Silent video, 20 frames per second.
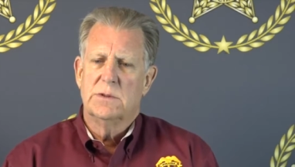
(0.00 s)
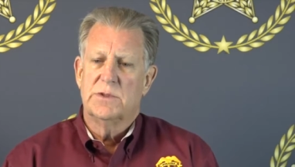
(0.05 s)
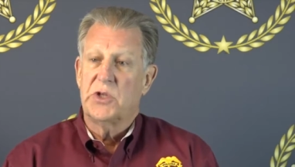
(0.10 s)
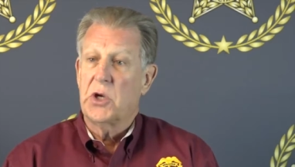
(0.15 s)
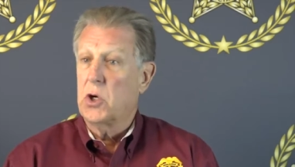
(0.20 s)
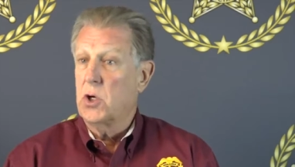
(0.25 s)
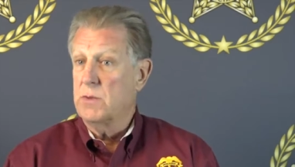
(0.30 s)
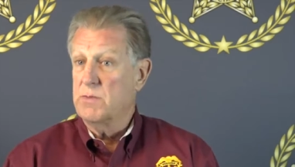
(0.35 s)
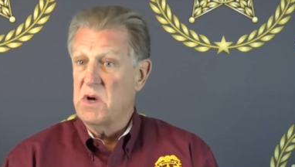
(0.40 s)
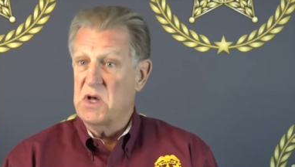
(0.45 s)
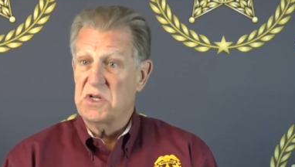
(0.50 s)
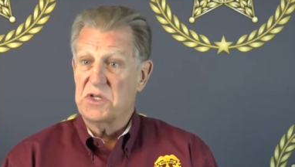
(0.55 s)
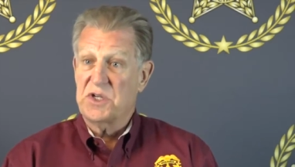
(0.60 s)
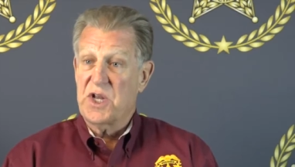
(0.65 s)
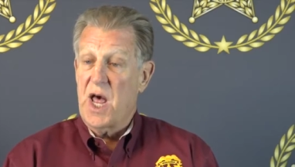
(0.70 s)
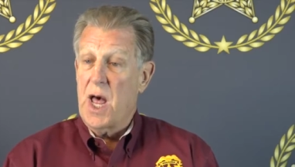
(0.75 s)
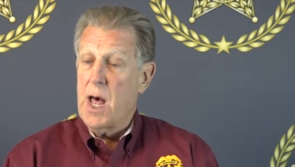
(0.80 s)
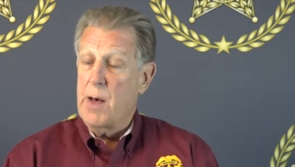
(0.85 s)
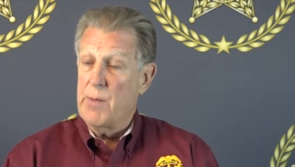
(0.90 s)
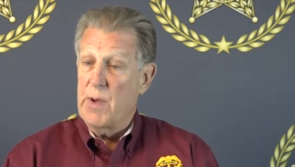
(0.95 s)
30 months'
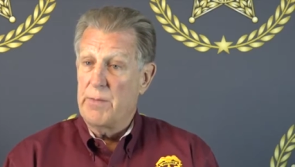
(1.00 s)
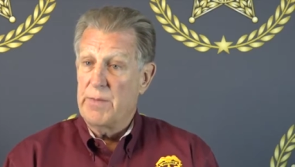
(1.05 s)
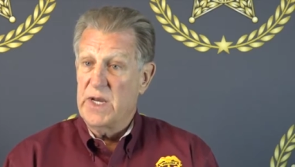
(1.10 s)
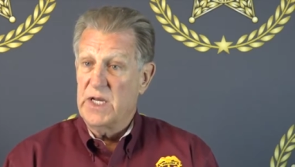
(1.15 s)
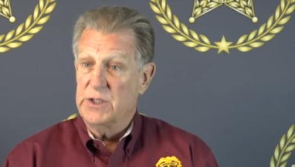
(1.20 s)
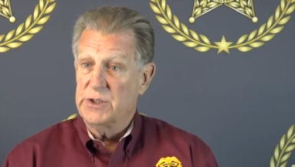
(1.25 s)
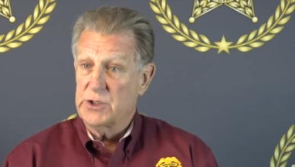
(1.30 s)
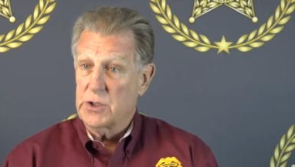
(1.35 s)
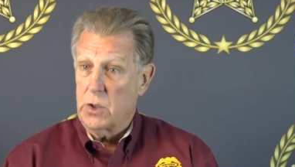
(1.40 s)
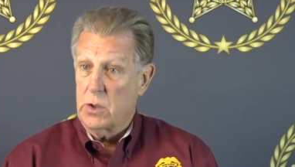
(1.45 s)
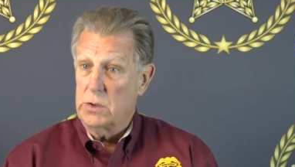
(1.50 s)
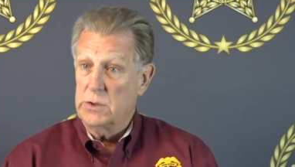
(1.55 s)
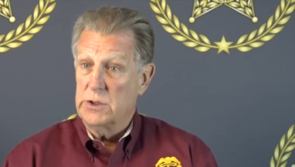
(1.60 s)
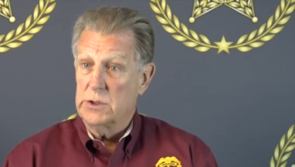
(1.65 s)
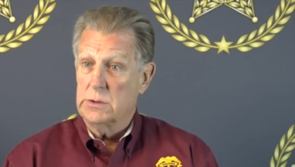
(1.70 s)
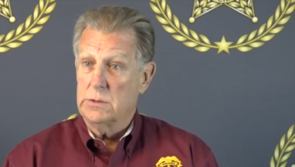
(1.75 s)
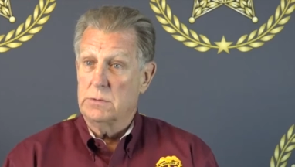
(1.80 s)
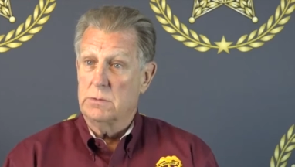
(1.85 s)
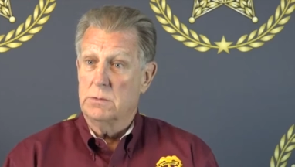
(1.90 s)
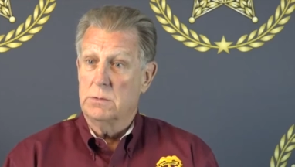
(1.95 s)
time, I made
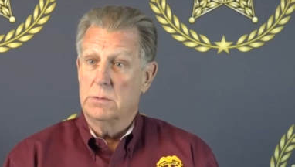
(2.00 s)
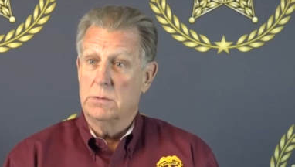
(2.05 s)
sergeant.